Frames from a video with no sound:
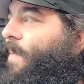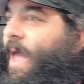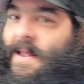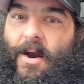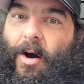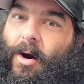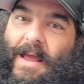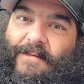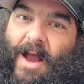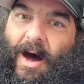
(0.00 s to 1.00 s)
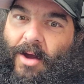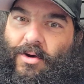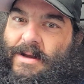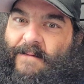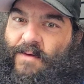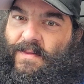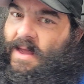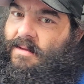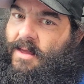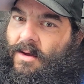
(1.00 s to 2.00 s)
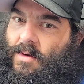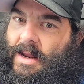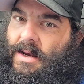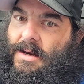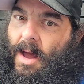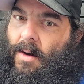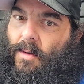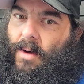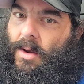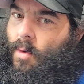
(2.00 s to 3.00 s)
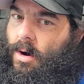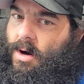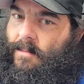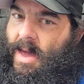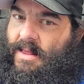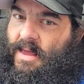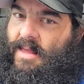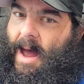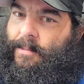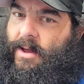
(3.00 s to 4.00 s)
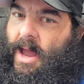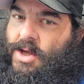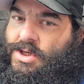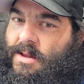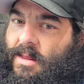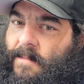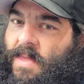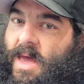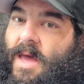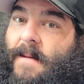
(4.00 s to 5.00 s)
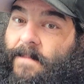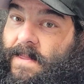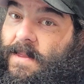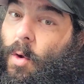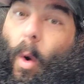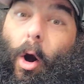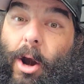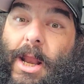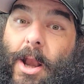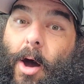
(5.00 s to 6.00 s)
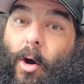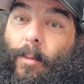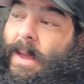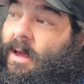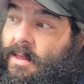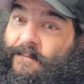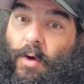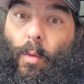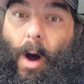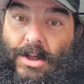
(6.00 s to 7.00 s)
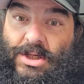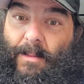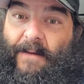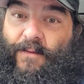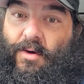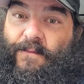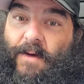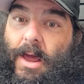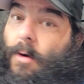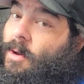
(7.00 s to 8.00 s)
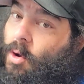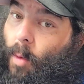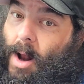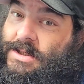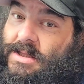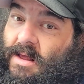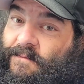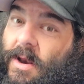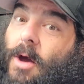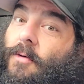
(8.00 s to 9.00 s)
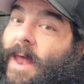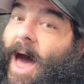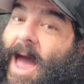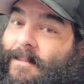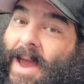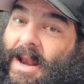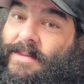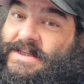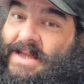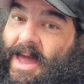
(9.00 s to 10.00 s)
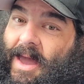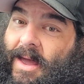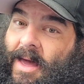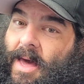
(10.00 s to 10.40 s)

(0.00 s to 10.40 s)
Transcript: And there aren't even 100 different things that you need to know in order to make these applications. You already know, because if you watched my first video and you watched this video, that I made a mistake.